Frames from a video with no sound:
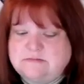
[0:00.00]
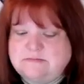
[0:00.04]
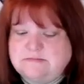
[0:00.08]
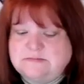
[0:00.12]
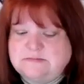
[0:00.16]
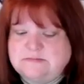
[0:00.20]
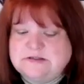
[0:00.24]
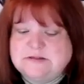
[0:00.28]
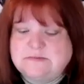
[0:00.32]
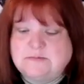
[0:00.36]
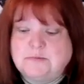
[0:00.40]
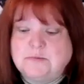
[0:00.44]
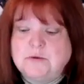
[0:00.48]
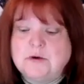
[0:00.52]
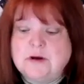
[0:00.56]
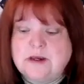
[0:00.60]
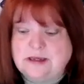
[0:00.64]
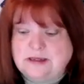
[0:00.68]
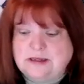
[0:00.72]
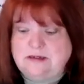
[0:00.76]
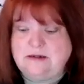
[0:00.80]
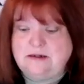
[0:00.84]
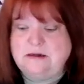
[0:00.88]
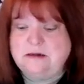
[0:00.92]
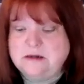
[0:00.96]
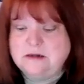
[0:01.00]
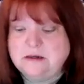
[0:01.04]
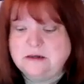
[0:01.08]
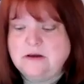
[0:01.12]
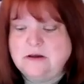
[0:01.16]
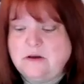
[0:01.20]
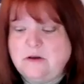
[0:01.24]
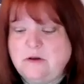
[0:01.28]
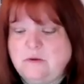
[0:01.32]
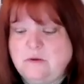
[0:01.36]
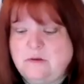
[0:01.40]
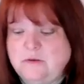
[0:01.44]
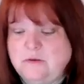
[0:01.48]
spring
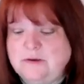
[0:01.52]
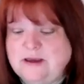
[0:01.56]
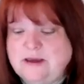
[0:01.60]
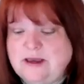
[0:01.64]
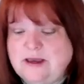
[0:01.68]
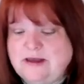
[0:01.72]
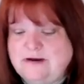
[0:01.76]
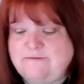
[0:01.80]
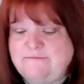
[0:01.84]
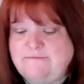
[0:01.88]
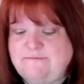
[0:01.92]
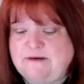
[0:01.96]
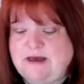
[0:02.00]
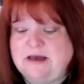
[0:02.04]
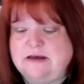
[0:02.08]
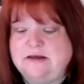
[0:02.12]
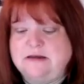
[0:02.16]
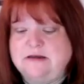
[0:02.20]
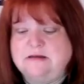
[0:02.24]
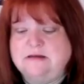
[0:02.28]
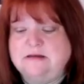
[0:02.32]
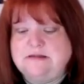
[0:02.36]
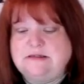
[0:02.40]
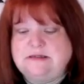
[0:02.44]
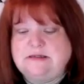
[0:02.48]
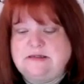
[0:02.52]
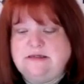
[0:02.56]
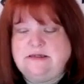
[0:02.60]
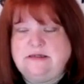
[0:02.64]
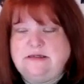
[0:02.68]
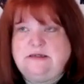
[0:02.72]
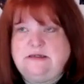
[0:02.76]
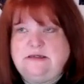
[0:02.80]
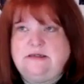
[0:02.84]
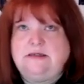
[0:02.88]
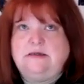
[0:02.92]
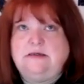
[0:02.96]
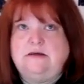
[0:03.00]
where we had a
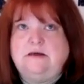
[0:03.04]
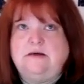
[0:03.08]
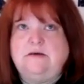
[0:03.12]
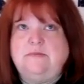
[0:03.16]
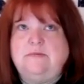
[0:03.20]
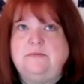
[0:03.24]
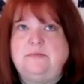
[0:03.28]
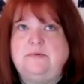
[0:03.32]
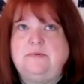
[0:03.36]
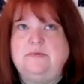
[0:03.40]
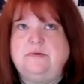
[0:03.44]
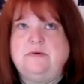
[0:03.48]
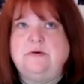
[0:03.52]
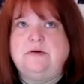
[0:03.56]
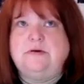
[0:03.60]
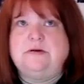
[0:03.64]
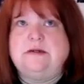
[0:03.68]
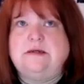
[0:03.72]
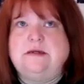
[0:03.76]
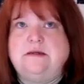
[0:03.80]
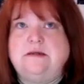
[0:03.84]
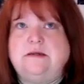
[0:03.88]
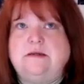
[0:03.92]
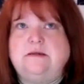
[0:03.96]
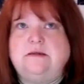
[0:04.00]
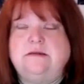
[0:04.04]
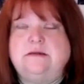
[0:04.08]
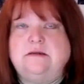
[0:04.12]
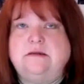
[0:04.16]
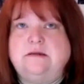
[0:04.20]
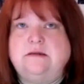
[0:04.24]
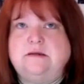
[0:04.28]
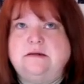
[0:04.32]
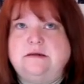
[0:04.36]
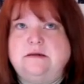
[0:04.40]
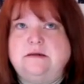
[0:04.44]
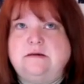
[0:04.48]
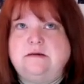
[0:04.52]
faculty put
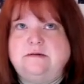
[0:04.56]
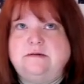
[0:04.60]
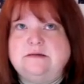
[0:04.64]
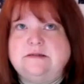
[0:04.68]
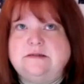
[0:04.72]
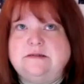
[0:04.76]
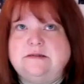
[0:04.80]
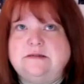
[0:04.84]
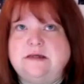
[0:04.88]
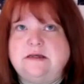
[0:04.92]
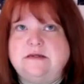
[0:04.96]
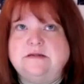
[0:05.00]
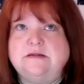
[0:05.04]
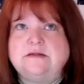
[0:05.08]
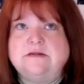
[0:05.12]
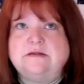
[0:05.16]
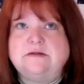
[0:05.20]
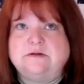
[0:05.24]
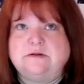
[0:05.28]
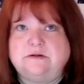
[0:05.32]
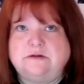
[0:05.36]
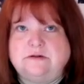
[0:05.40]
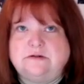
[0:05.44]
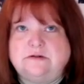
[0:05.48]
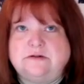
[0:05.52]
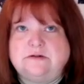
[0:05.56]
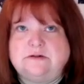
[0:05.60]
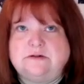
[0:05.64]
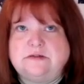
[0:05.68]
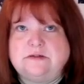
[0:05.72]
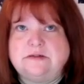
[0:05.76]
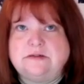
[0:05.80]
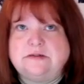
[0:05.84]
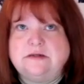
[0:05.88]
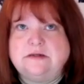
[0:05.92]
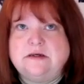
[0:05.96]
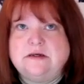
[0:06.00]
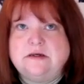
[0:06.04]
in
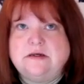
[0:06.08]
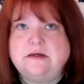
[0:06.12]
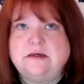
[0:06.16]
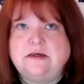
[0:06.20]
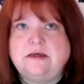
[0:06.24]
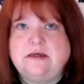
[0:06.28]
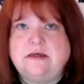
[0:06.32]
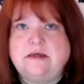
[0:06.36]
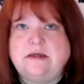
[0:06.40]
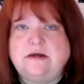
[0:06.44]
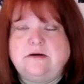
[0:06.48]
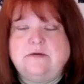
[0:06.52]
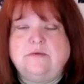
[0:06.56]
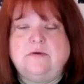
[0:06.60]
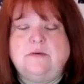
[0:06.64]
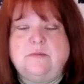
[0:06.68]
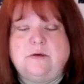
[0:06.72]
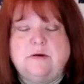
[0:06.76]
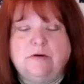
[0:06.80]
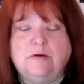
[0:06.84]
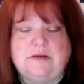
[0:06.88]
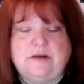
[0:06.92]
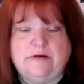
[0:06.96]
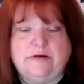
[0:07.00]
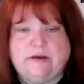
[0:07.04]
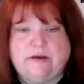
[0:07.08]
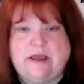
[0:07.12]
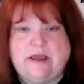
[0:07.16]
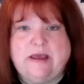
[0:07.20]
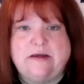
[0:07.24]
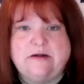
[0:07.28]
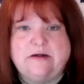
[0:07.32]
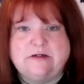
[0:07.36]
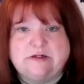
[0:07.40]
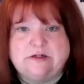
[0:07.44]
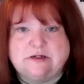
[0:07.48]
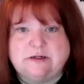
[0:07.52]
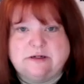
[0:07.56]
sensors in a remote
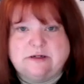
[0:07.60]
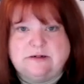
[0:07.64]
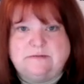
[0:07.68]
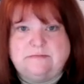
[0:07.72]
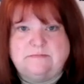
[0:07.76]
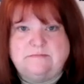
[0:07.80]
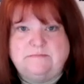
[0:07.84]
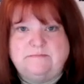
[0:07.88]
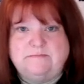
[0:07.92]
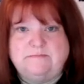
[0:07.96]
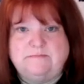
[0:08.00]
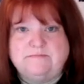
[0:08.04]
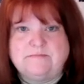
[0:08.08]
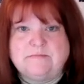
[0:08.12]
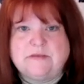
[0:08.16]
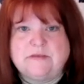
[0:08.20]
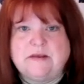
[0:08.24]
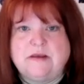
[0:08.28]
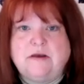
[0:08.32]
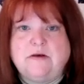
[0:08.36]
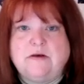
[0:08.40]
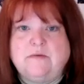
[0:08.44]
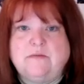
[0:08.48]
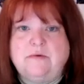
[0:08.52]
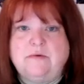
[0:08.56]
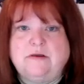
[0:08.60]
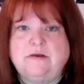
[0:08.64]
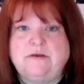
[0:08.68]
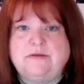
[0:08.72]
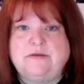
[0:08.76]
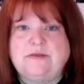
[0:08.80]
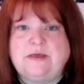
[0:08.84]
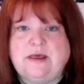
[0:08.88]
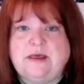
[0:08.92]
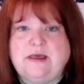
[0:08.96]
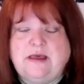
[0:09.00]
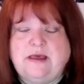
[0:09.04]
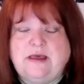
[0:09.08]
location
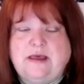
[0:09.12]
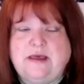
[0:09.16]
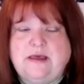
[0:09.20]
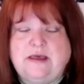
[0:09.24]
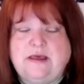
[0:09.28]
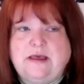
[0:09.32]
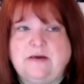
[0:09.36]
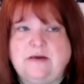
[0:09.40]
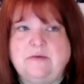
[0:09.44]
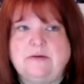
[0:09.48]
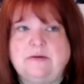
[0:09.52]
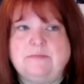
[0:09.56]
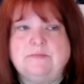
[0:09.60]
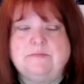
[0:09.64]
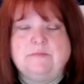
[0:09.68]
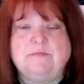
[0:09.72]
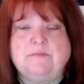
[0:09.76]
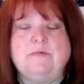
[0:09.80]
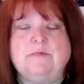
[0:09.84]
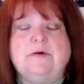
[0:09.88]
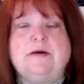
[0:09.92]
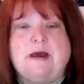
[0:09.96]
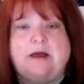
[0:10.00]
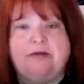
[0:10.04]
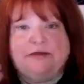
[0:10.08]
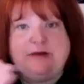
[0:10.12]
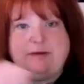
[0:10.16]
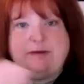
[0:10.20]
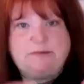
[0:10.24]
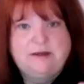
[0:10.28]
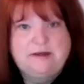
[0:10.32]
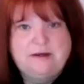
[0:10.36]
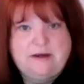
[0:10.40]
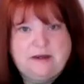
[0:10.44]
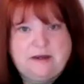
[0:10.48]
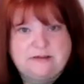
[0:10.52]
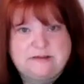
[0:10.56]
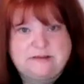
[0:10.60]
and we got them
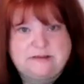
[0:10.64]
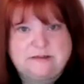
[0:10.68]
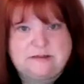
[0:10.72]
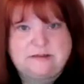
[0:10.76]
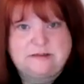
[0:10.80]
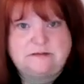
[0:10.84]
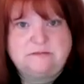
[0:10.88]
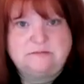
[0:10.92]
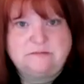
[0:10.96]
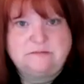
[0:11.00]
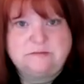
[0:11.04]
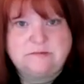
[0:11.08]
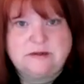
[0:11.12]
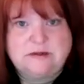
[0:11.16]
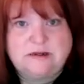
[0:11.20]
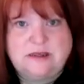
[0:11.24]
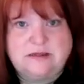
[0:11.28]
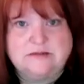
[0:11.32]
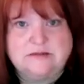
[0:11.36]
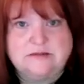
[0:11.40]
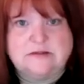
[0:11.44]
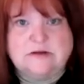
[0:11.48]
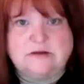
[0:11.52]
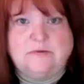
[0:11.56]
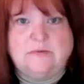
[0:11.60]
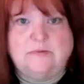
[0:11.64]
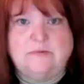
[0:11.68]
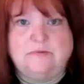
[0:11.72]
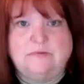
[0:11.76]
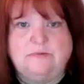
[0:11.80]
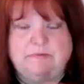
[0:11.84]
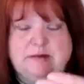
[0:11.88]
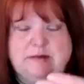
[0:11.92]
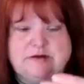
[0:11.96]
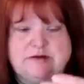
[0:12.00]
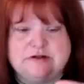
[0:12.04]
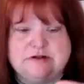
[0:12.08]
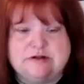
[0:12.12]
connected, and so
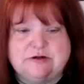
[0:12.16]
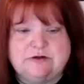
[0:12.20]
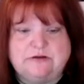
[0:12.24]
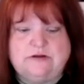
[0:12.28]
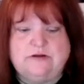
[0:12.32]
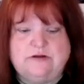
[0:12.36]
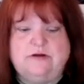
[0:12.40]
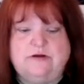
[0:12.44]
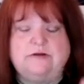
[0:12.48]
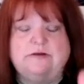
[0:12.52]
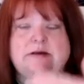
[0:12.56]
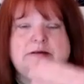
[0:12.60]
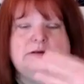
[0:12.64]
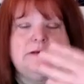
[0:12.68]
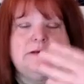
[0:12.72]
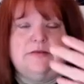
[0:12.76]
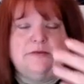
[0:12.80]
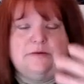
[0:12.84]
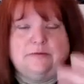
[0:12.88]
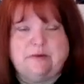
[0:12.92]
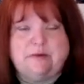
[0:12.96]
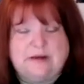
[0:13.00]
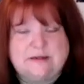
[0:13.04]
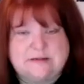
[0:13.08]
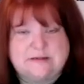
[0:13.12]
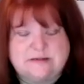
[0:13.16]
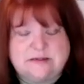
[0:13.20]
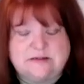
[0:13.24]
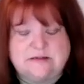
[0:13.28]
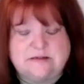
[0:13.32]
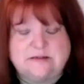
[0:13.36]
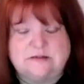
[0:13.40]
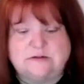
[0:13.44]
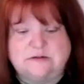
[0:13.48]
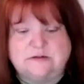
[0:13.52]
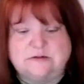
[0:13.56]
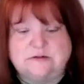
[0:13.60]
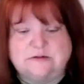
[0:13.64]
made sure they got the right
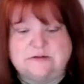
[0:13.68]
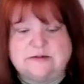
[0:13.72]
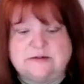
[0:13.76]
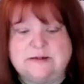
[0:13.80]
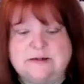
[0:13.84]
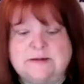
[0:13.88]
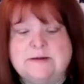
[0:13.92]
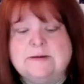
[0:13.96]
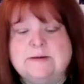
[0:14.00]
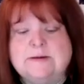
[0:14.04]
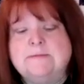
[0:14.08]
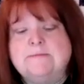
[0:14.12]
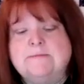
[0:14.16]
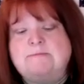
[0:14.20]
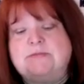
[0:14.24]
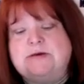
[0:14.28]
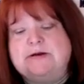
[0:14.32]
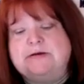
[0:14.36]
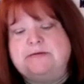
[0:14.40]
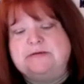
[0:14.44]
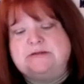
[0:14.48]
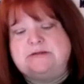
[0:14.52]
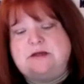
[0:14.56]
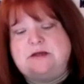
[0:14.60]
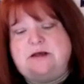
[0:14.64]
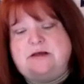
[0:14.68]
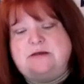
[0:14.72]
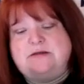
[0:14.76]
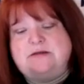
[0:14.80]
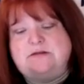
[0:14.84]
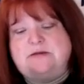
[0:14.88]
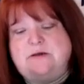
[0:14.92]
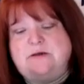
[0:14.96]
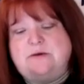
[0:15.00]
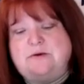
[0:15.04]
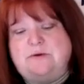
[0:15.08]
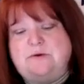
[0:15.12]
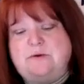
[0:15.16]
sensors, but it was
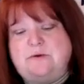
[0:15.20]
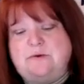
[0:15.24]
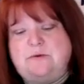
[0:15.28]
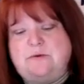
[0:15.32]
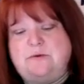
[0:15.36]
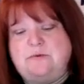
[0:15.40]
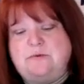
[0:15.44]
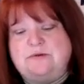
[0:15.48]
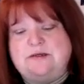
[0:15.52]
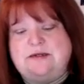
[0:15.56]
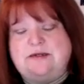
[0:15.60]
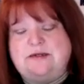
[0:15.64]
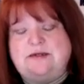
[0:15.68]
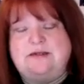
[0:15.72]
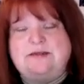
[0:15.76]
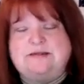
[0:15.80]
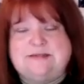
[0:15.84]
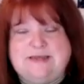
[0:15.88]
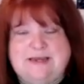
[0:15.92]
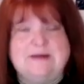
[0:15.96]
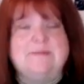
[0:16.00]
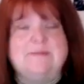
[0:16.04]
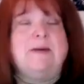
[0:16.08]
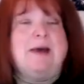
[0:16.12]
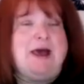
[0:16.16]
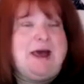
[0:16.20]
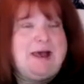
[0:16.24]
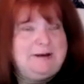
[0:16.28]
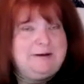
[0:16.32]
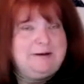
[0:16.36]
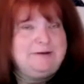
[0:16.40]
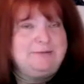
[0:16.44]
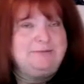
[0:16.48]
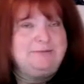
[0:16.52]
also getting the data back.